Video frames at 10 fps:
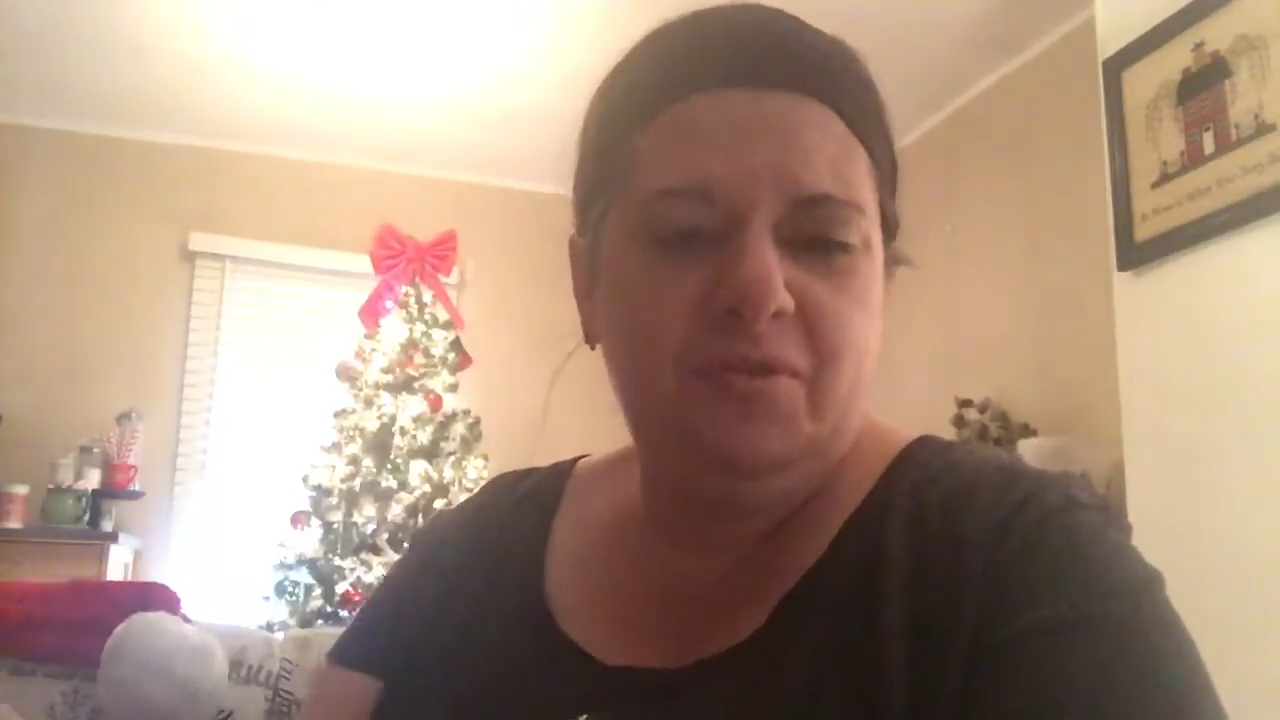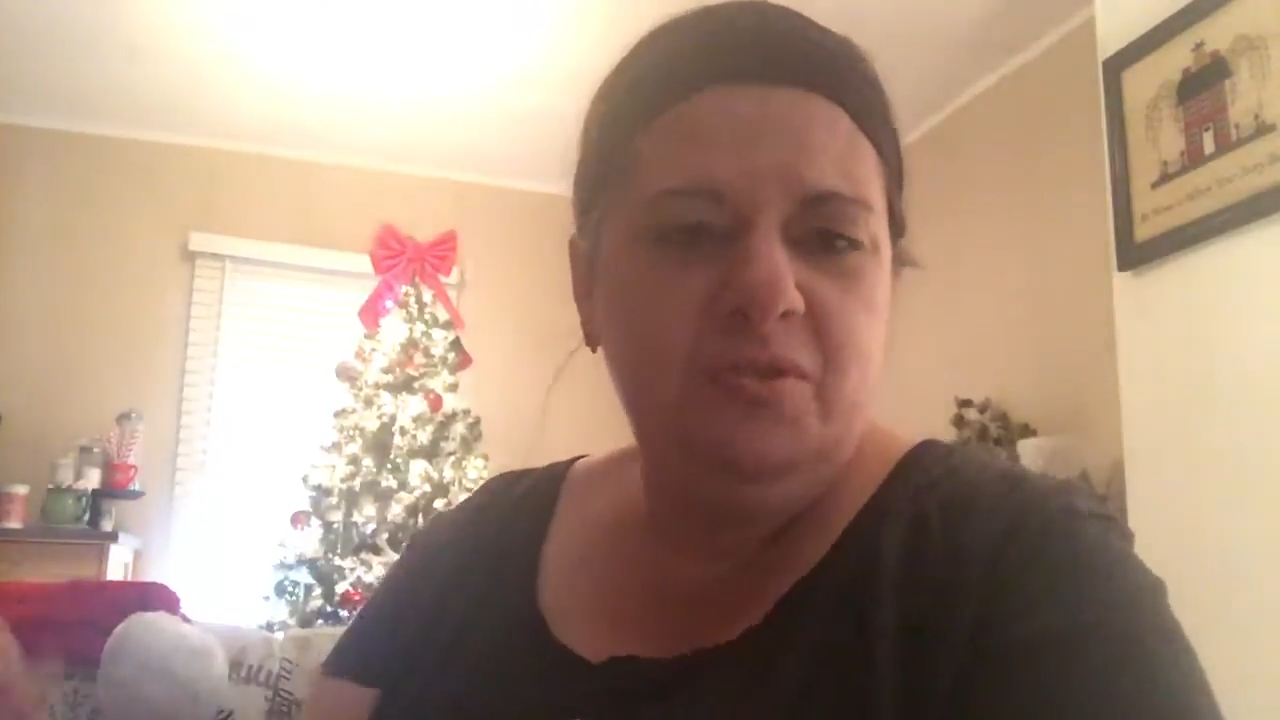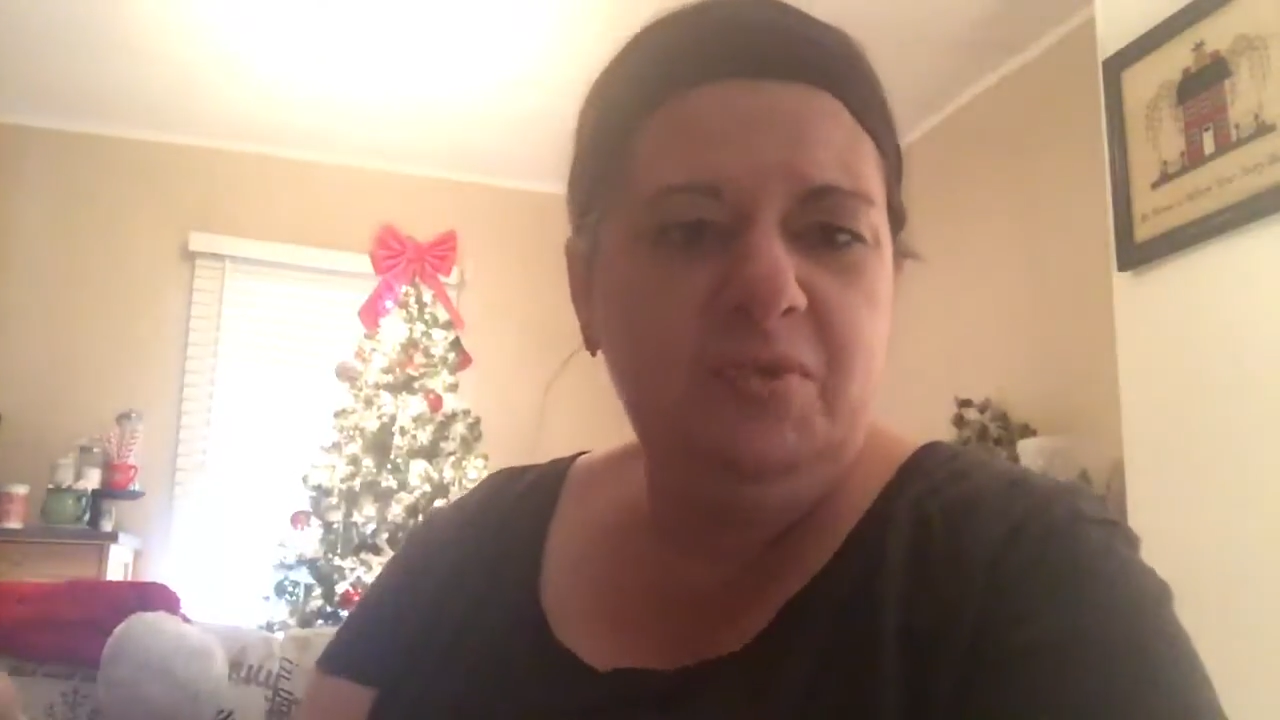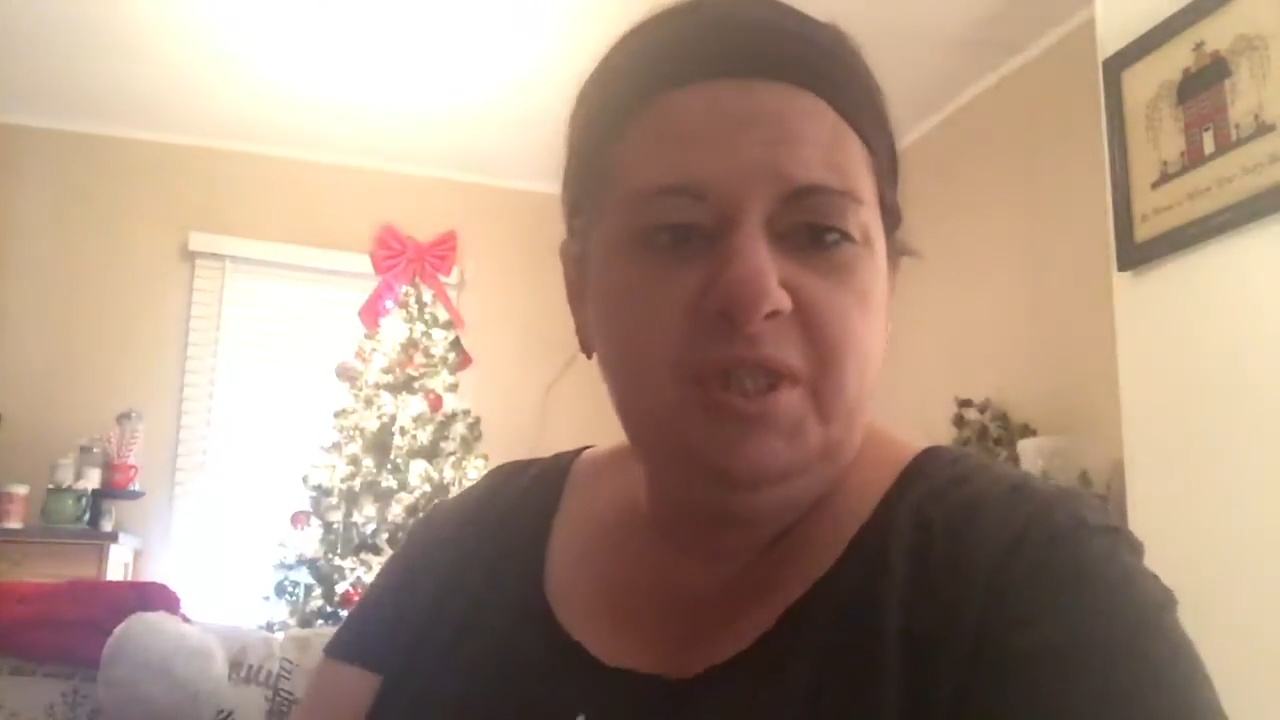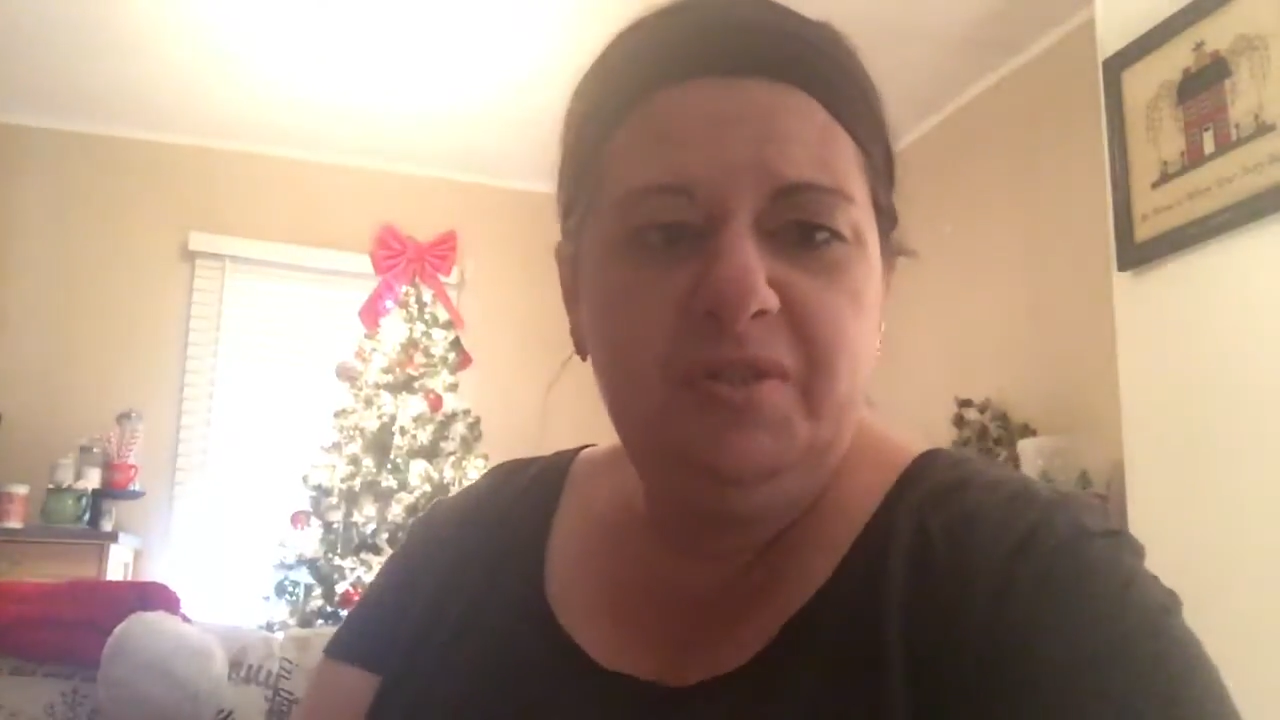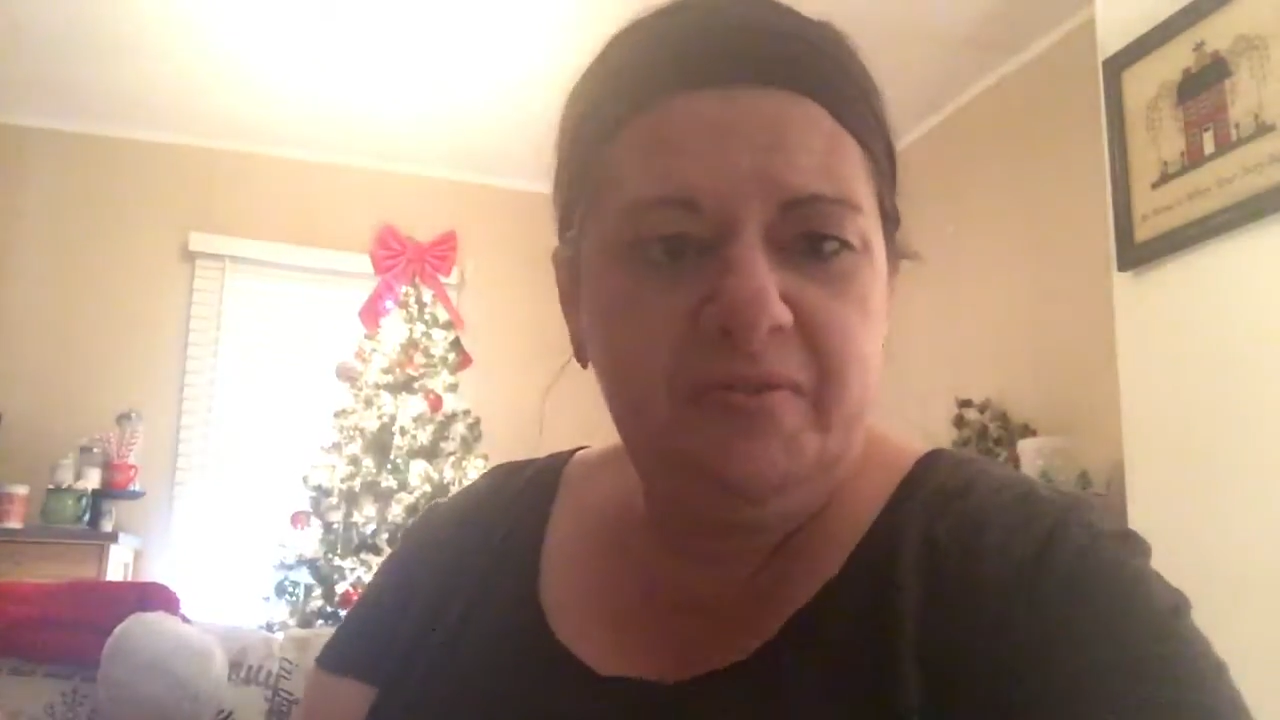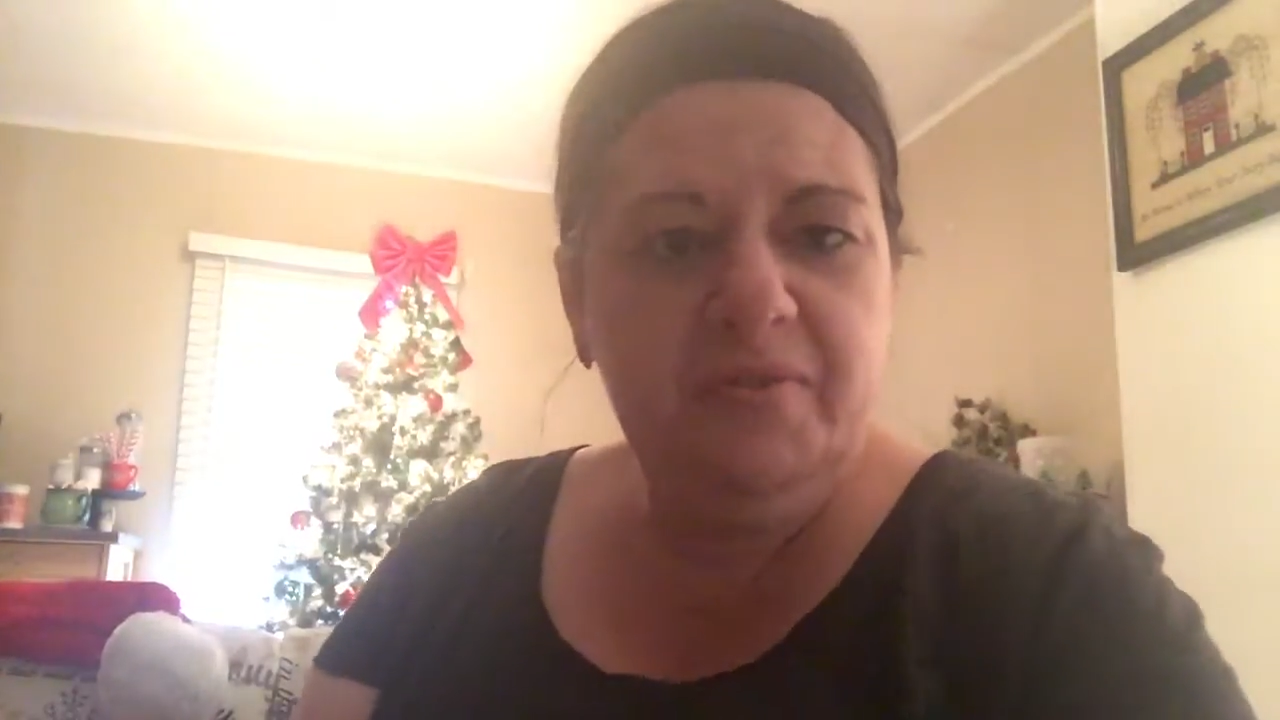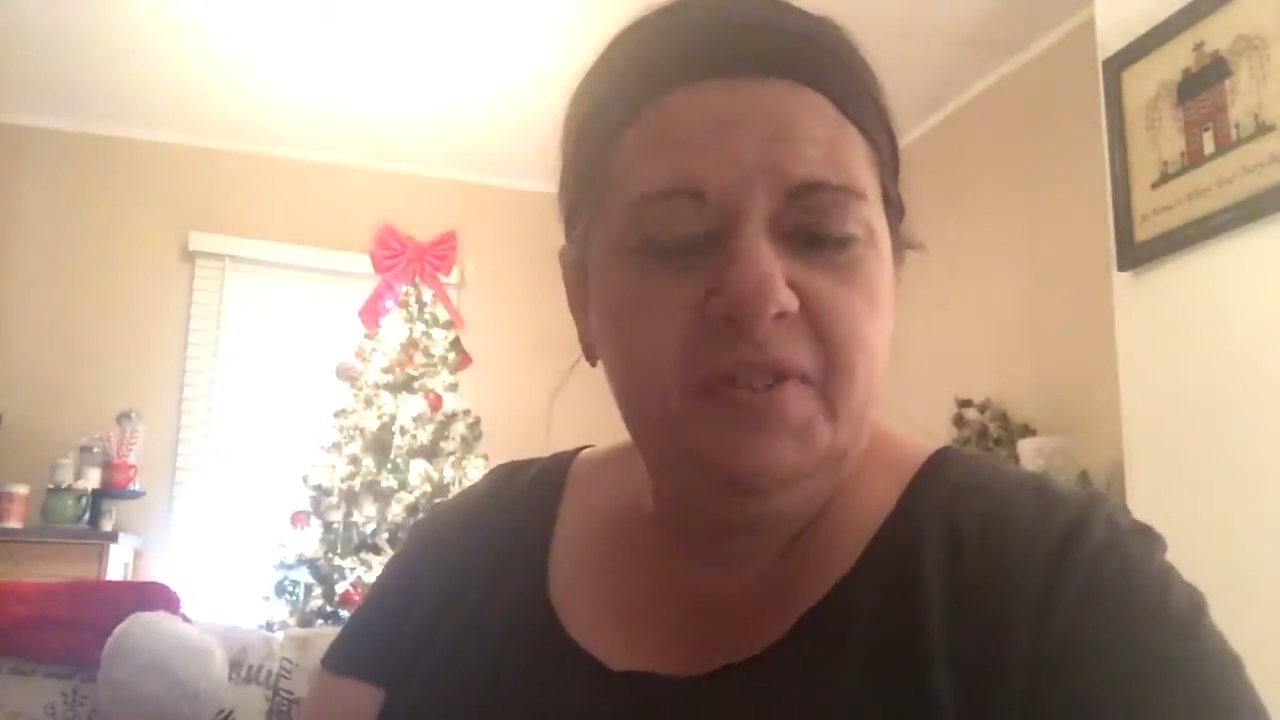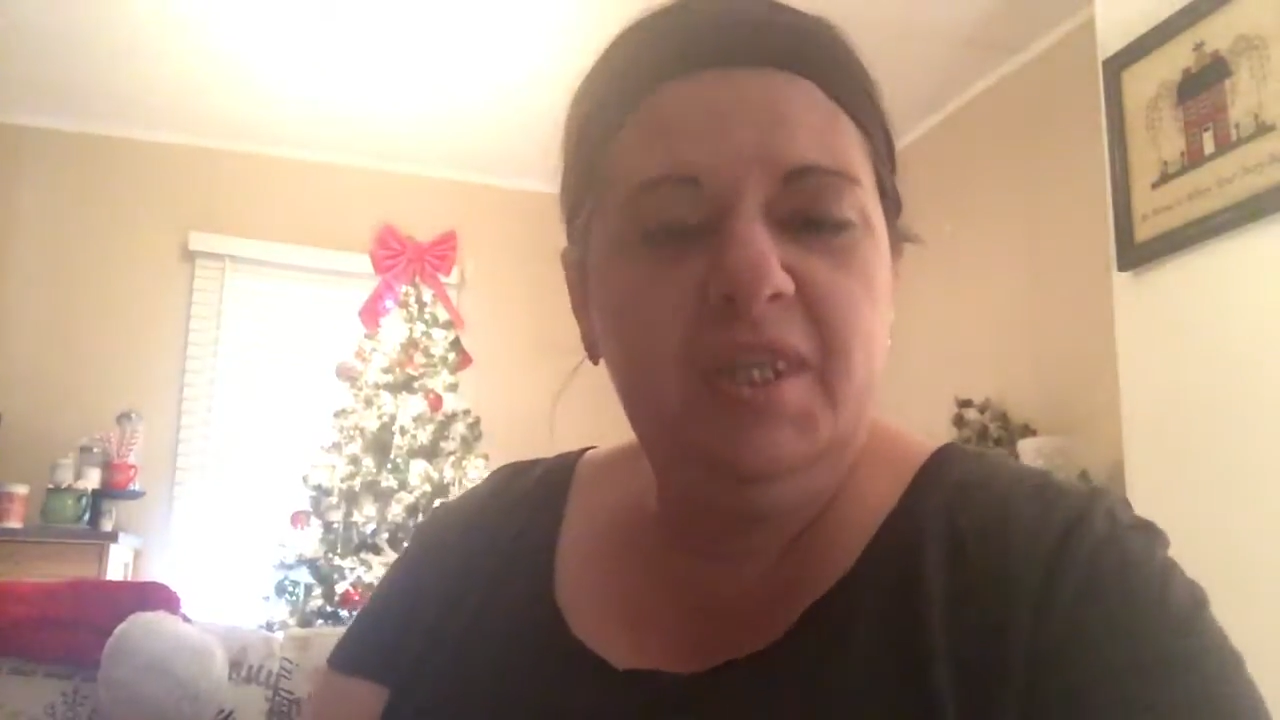do gifts,